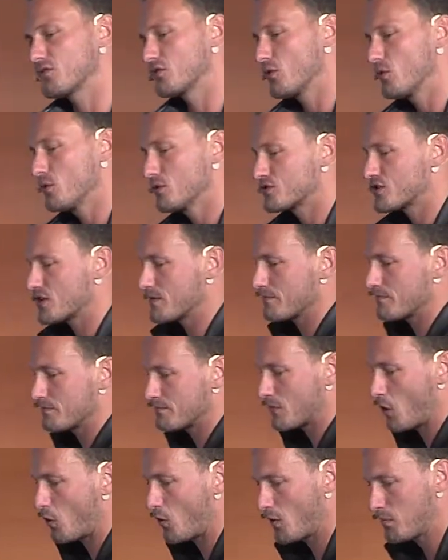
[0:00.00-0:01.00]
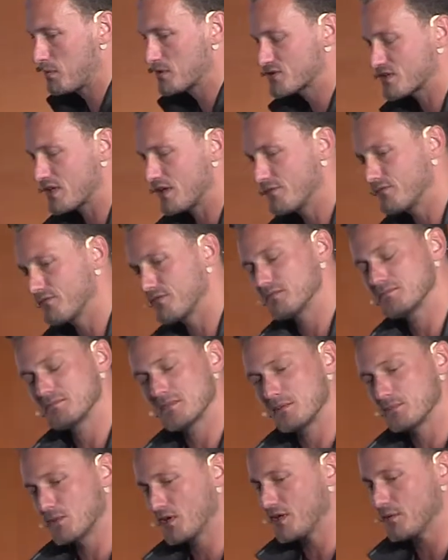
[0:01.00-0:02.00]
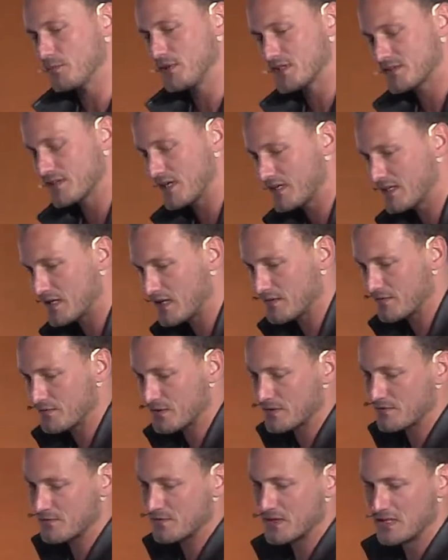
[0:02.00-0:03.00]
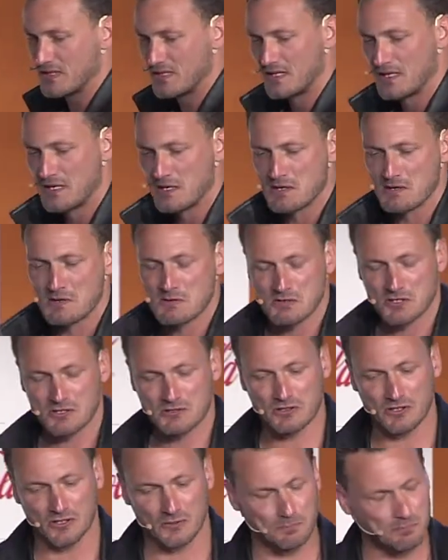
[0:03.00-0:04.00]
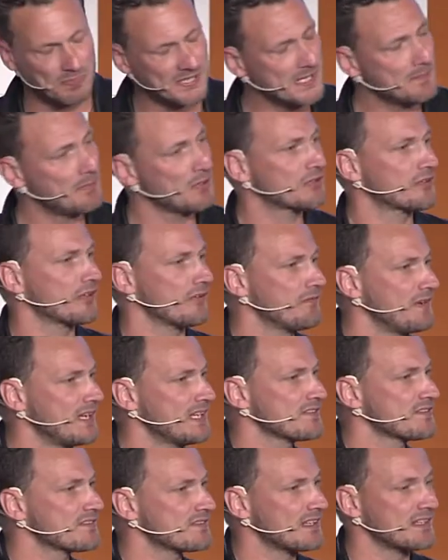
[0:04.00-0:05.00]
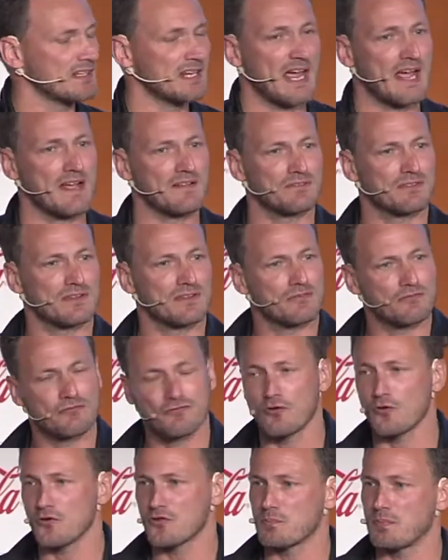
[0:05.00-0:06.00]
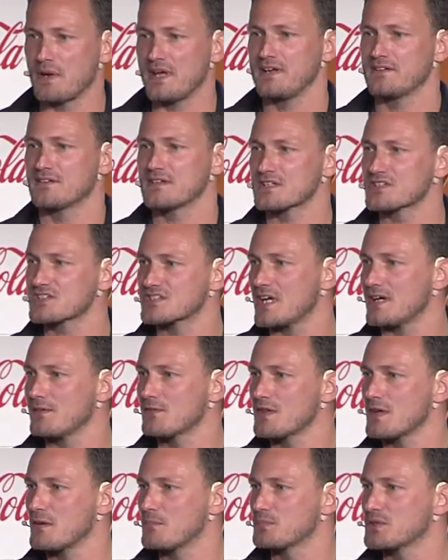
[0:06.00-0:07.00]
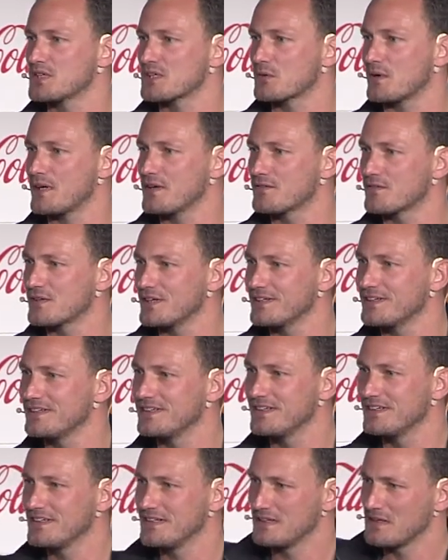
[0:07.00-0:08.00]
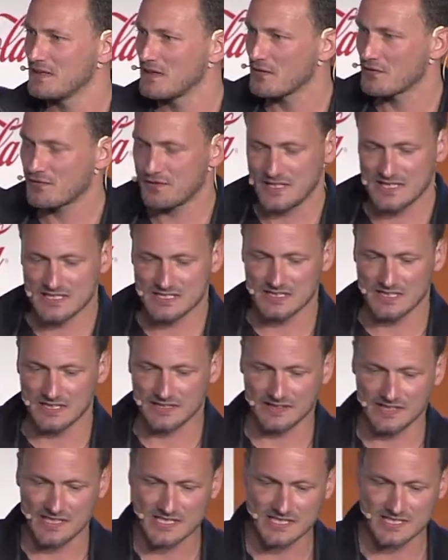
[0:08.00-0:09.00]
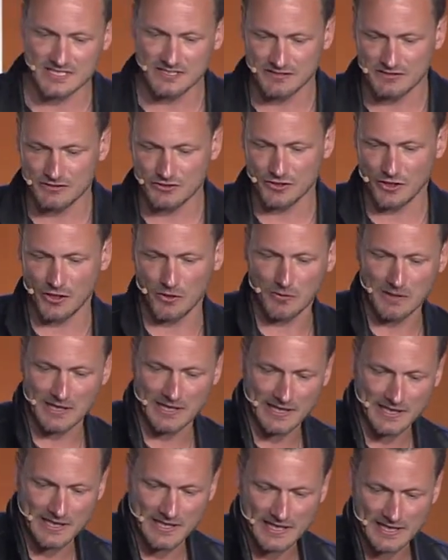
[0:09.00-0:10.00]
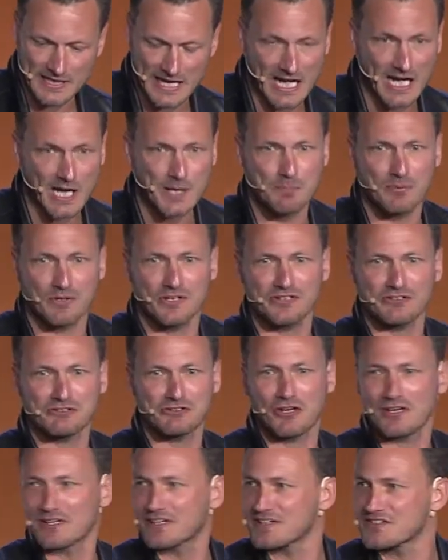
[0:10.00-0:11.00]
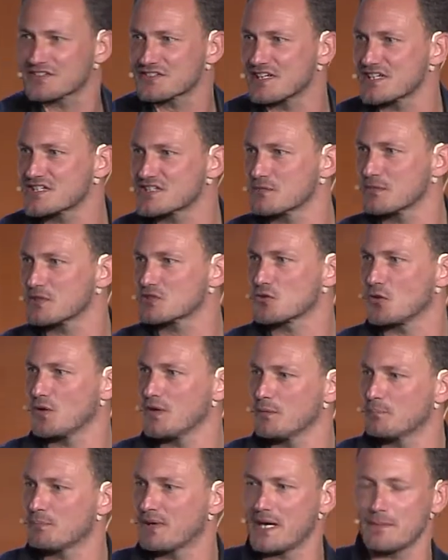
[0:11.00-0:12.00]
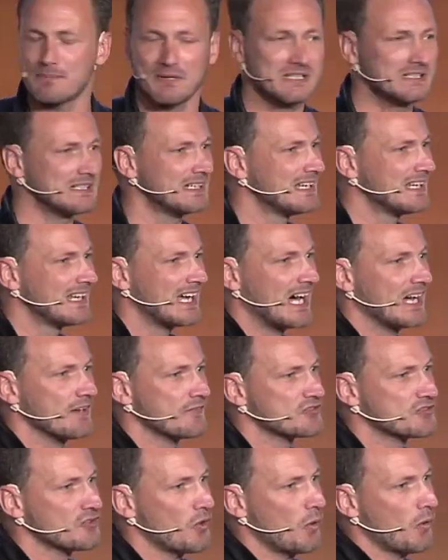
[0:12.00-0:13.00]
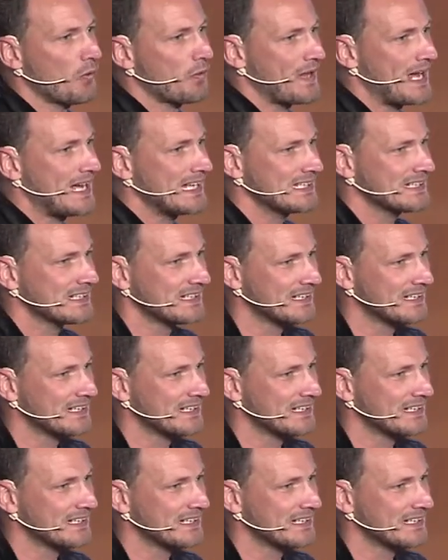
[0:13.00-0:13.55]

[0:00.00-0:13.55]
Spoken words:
sold some horrible stuff. I'm going to admit that. I've got people convinced that they have the fourth blade on the shaver. That would be a great thing. Things like this, you know, a iPod docking station with toilet paper. I've sold that.